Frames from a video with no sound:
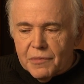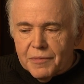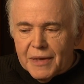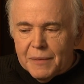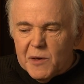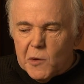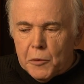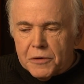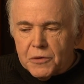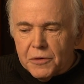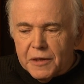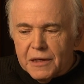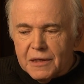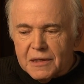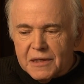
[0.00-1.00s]
maybe it was
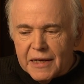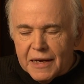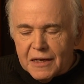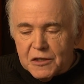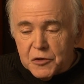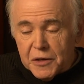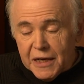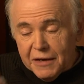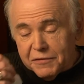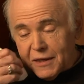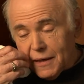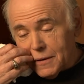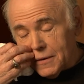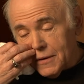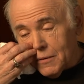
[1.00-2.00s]
already the second draft.
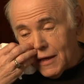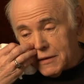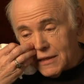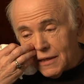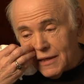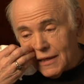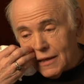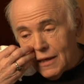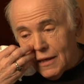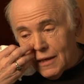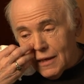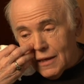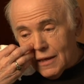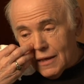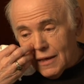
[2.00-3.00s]
I don't know. Actually, I think
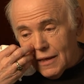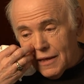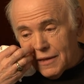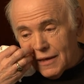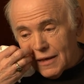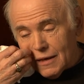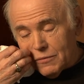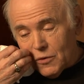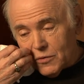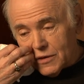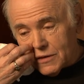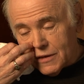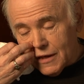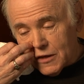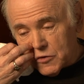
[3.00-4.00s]
I think I wrote
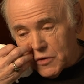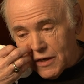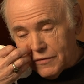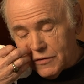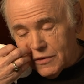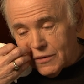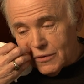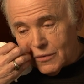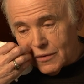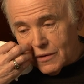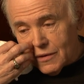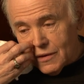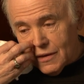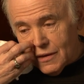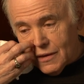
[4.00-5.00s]
the second draft too.
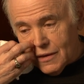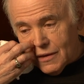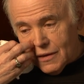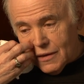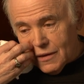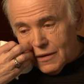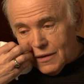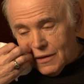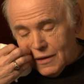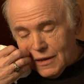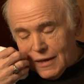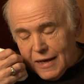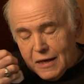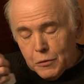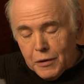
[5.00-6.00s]

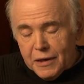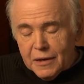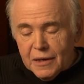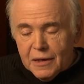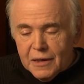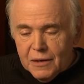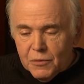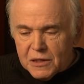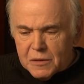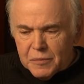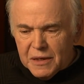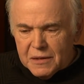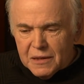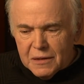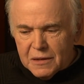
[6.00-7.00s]
Anyway, he
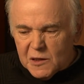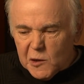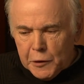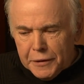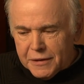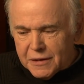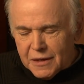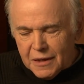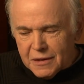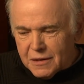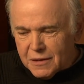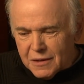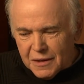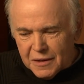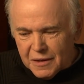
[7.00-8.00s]
wasn't pleased, and, he
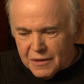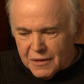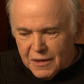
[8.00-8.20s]
says, uh,